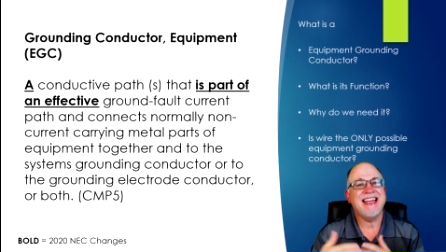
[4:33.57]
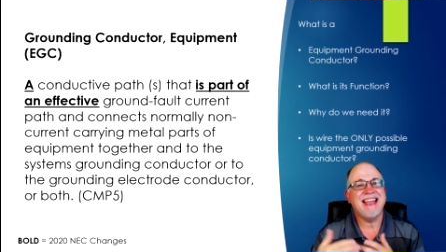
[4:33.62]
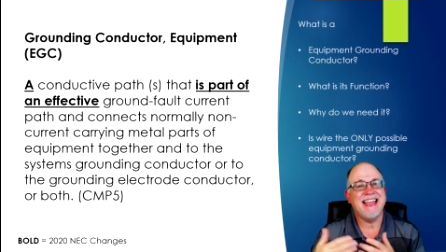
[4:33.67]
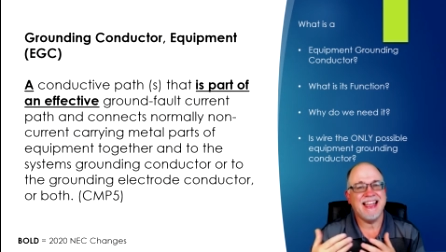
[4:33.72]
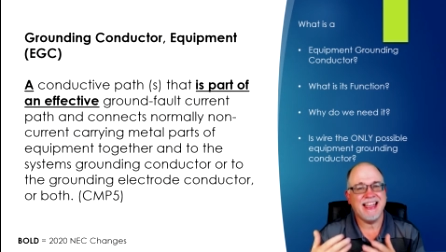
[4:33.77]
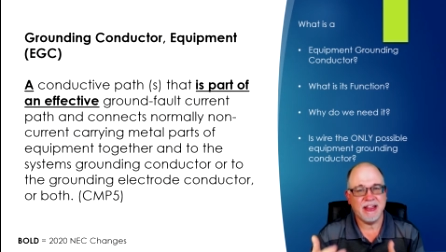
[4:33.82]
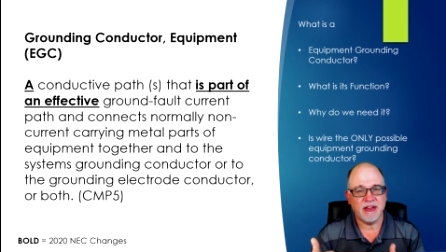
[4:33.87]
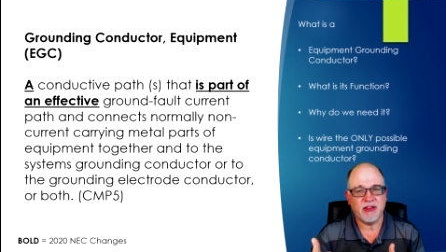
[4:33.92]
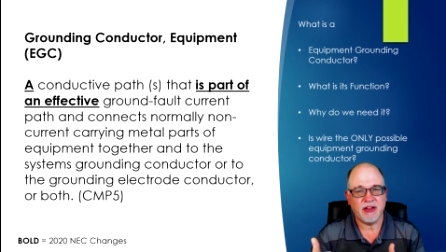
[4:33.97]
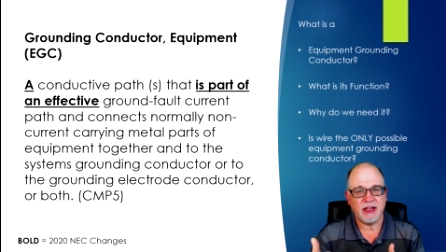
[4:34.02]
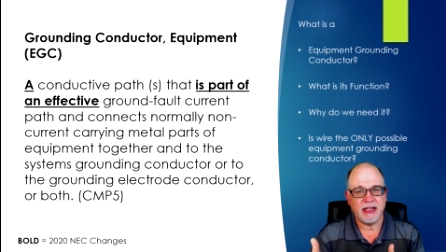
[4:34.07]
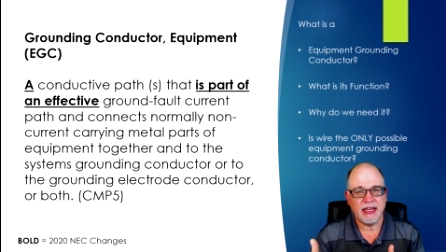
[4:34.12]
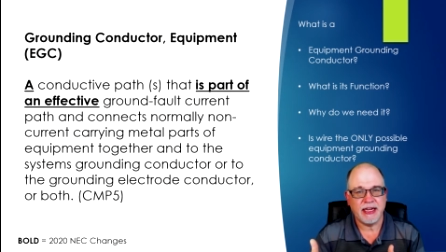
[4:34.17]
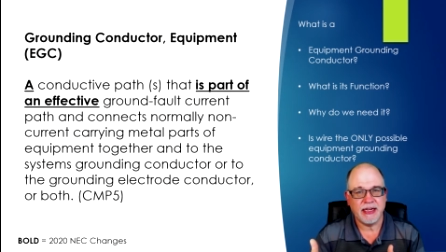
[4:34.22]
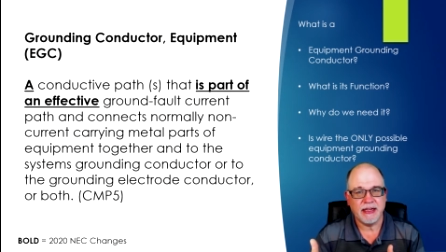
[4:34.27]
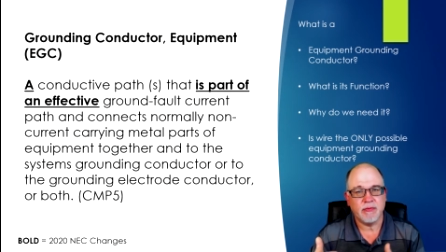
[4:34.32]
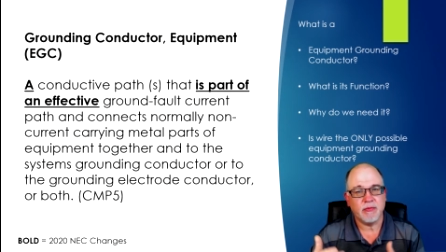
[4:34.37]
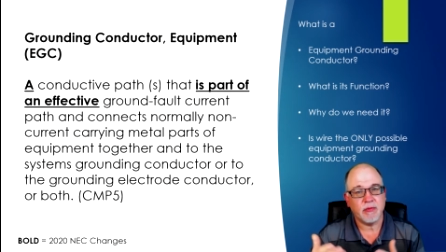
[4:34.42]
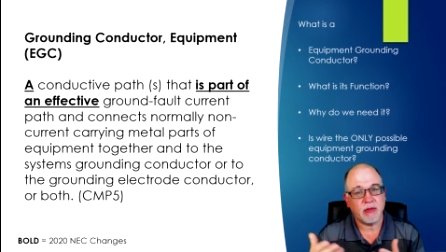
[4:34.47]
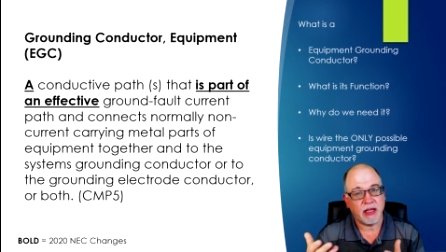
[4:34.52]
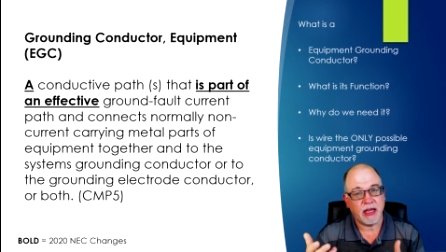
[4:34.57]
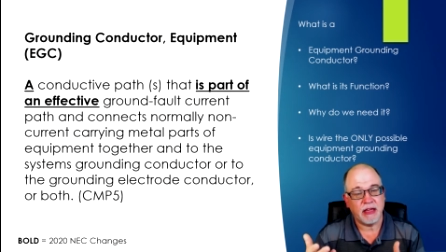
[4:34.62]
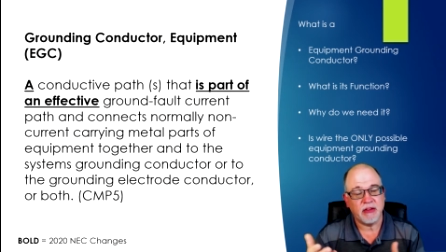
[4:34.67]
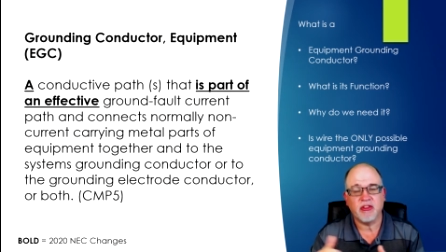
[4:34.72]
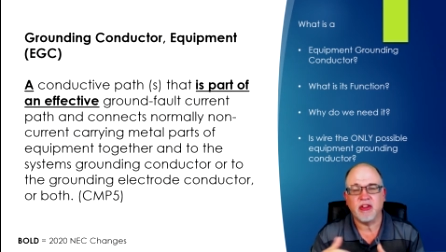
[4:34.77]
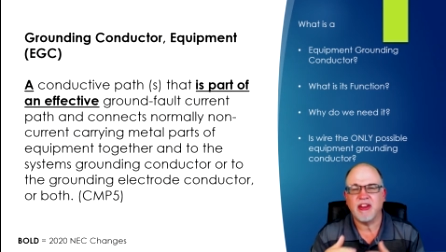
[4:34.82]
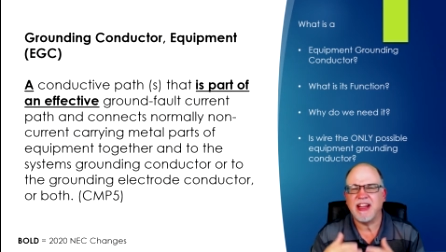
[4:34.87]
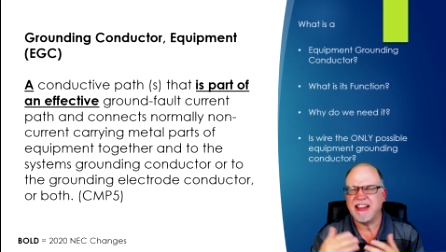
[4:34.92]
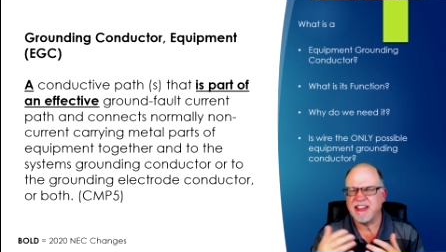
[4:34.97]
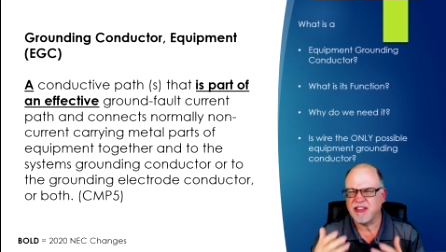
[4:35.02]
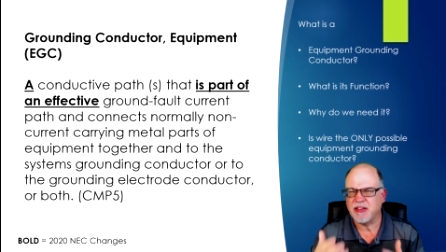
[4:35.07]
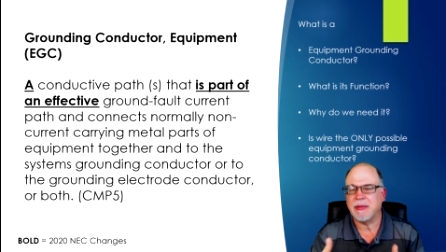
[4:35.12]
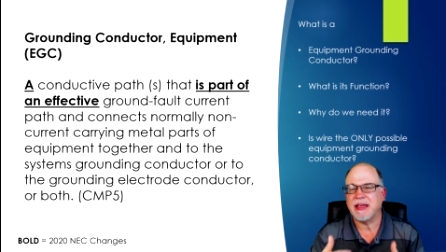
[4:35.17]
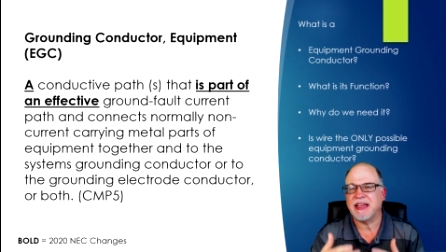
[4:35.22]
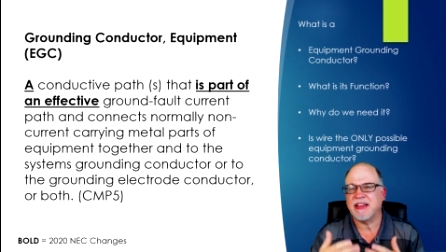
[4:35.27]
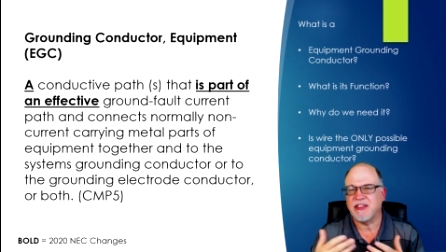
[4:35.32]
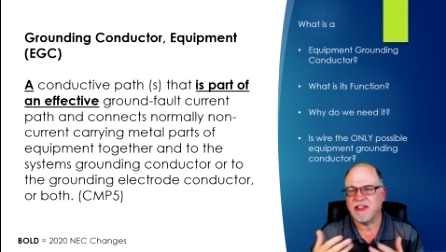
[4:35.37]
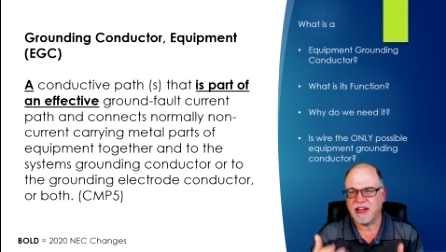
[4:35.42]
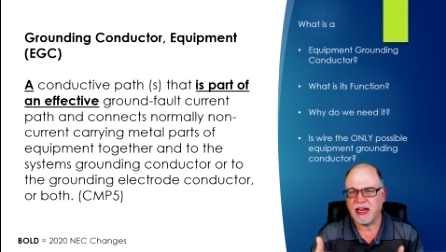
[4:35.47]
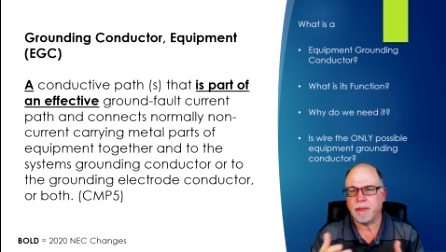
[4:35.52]
insulated. Okay, so that's some
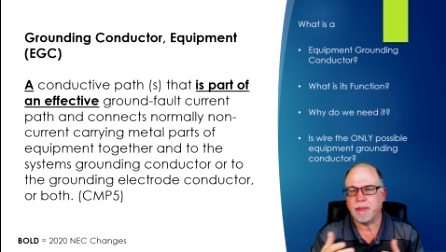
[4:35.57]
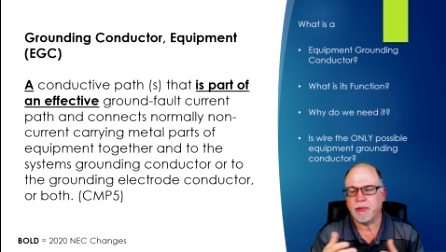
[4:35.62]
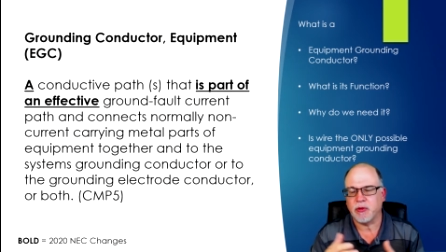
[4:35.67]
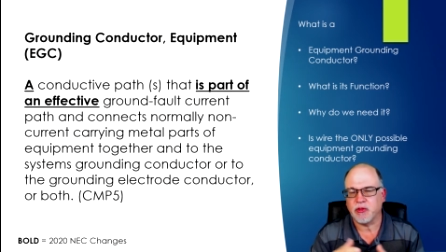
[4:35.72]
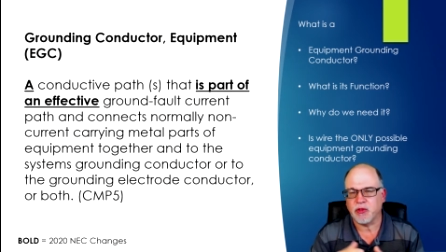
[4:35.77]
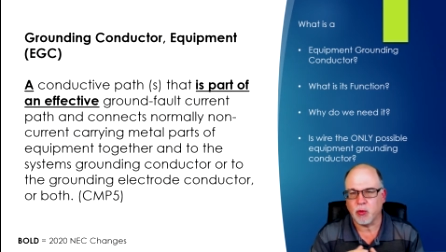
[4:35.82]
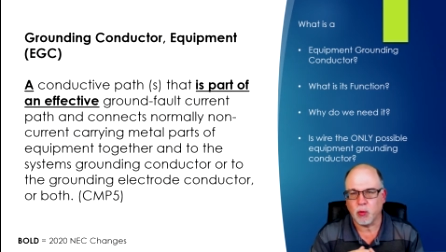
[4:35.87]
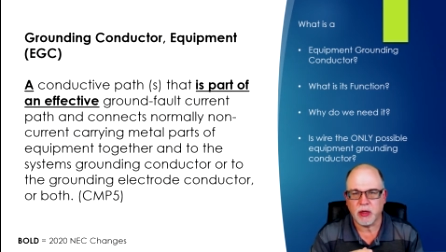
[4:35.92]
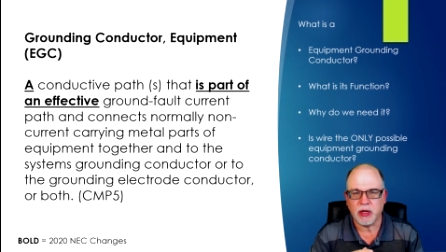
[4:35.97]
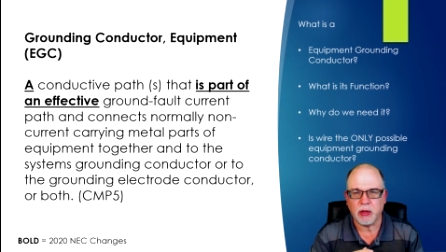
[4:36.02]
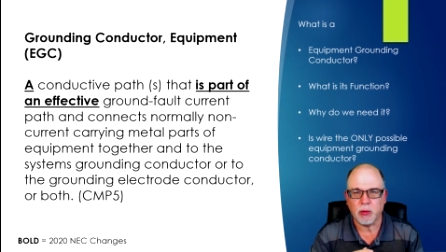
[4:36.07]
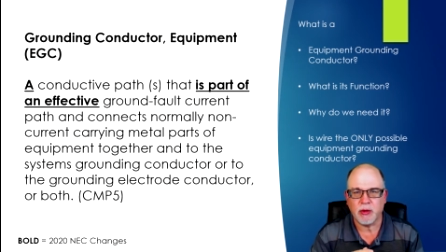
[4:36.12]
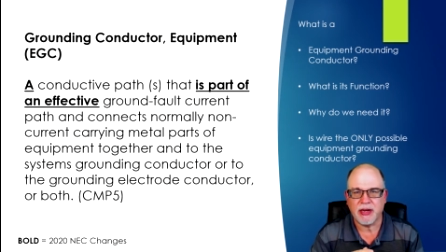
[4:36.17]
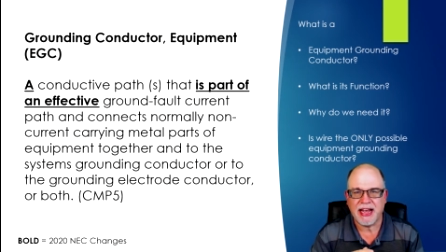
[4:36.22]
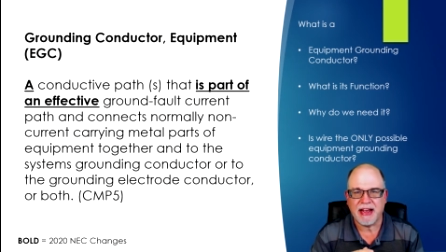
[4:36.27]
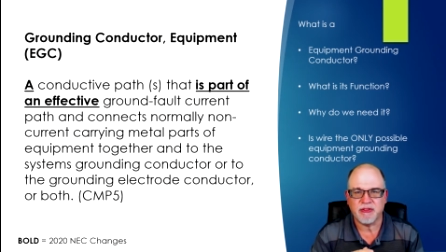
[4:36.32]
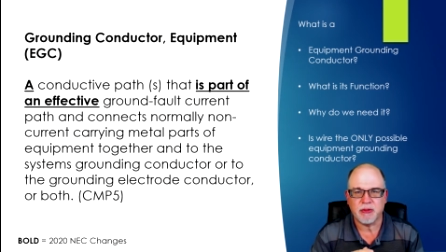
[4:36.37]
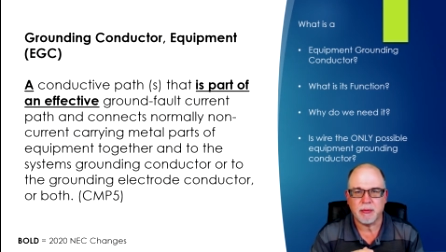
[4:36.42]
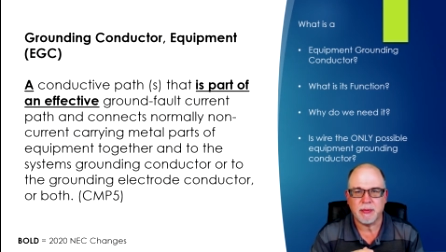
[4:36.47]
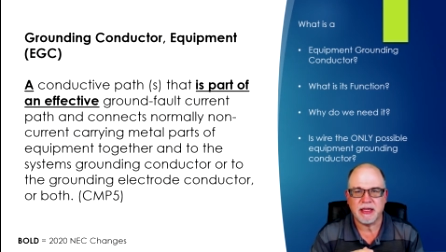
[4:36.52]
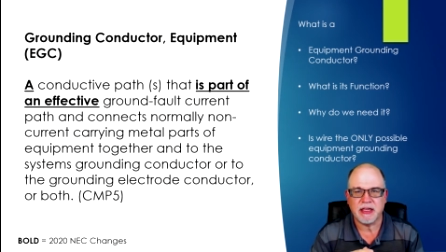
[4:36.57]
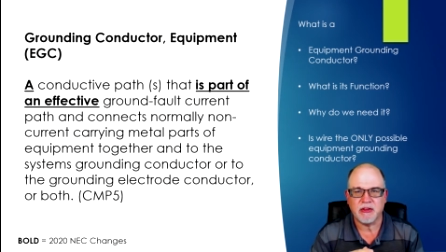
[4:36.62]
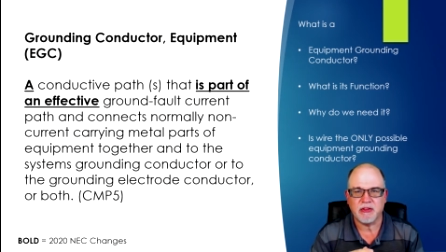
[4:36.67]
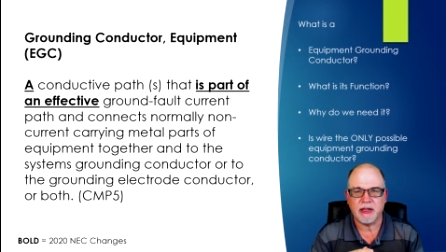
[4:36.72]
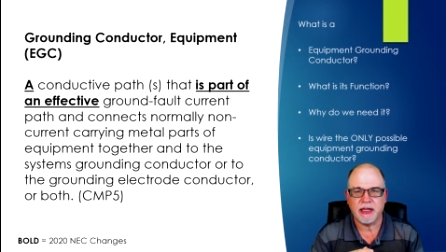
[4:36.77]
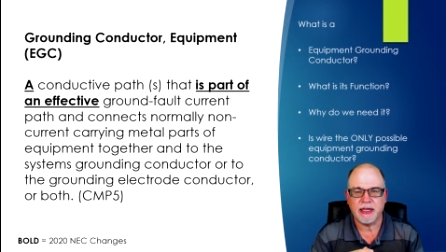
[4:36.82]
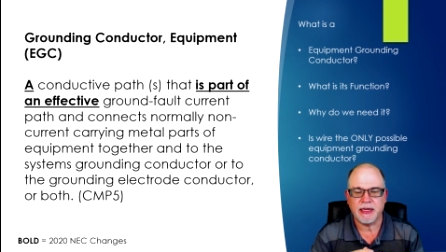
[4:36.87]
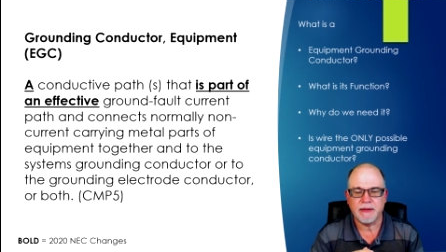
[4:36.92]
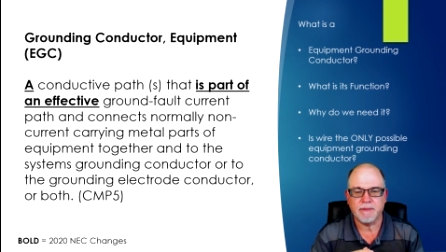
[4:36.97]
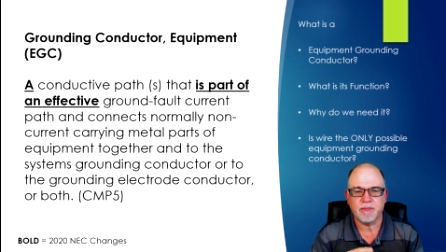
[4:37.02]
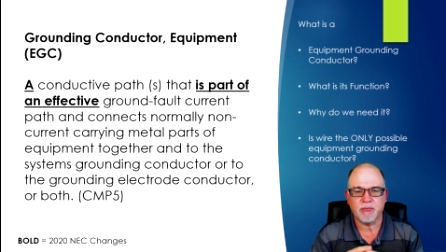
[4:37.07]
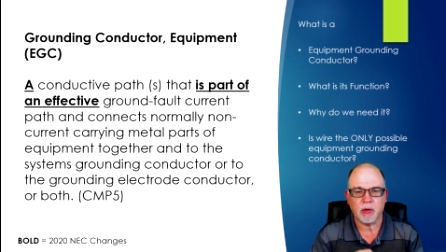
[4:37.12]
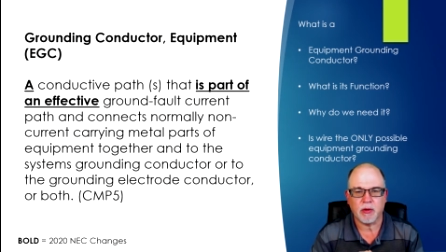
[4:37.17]
examples of when it would have to be insulated.